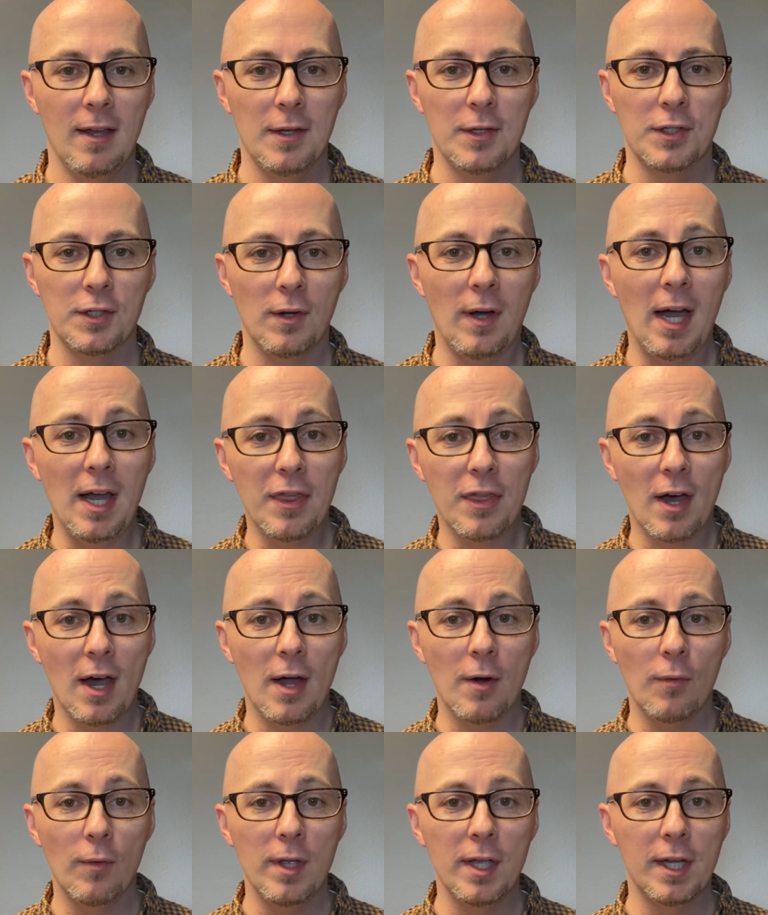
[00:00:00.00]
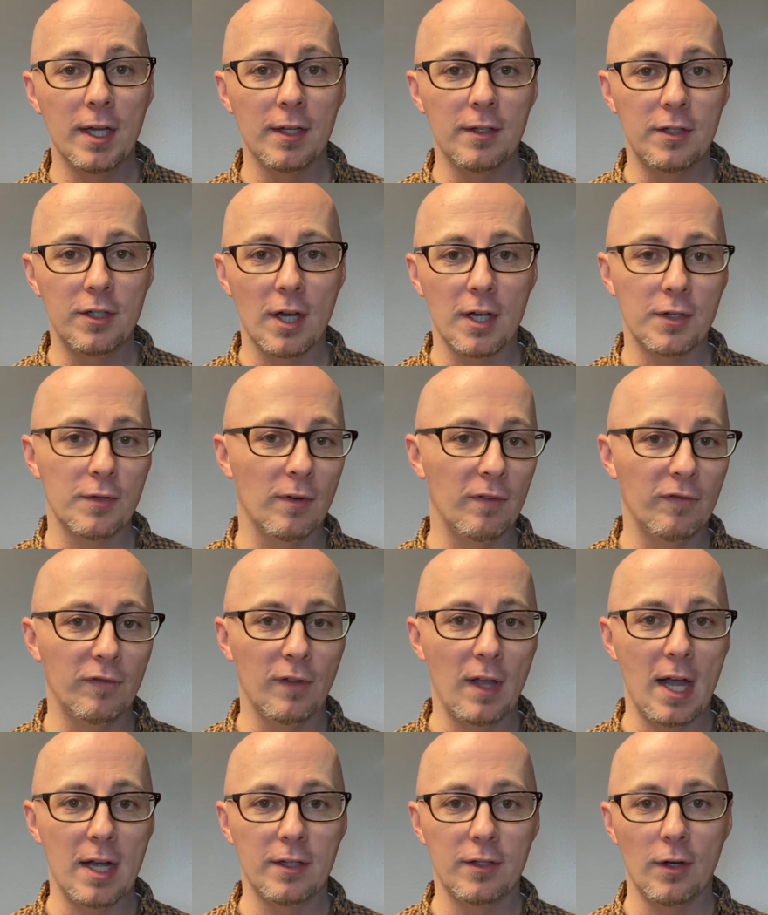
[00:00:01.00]
So I thought we could just
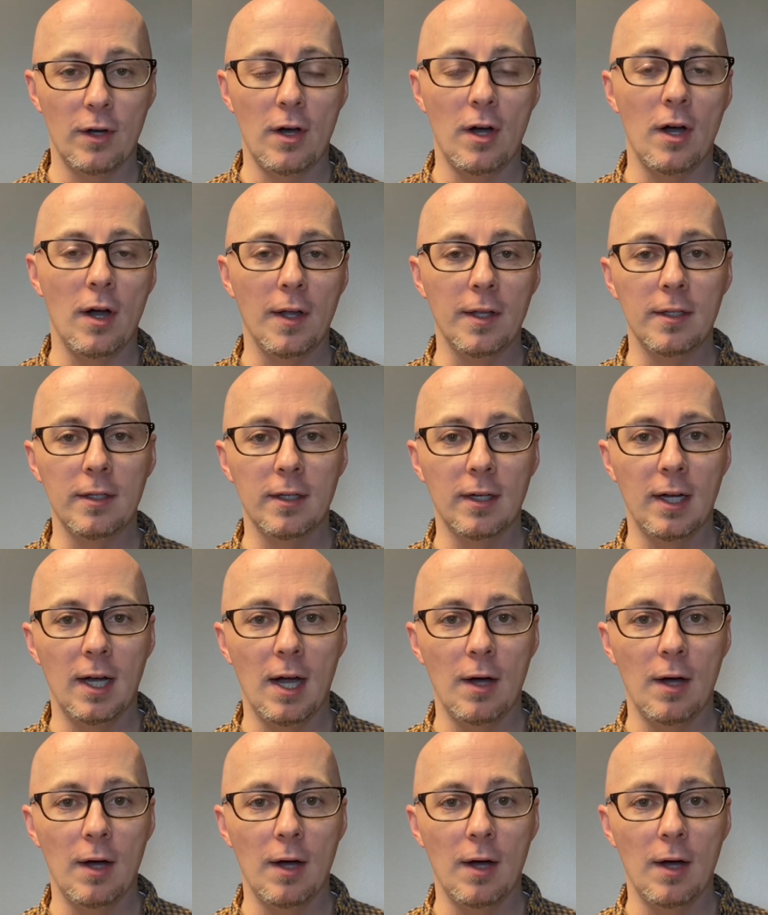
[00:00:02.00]
reflect on